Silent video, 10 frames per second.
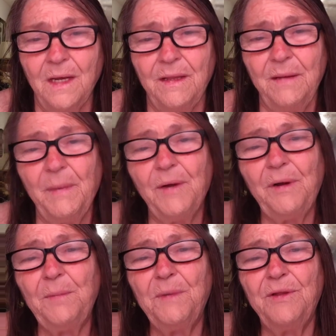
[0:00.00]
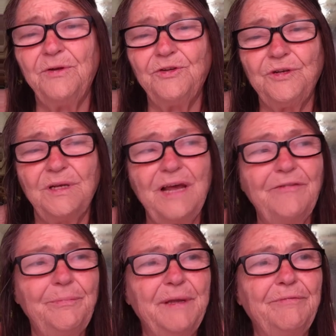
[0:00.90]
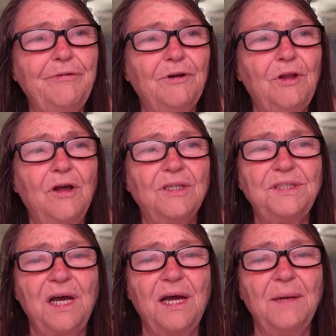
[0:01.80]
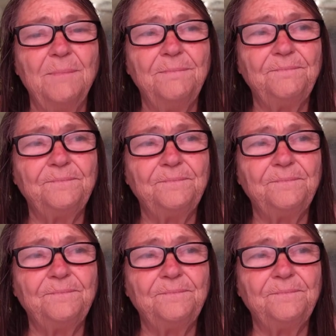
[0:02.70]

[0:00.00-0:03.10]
Then my grandmother, she left me for a long time.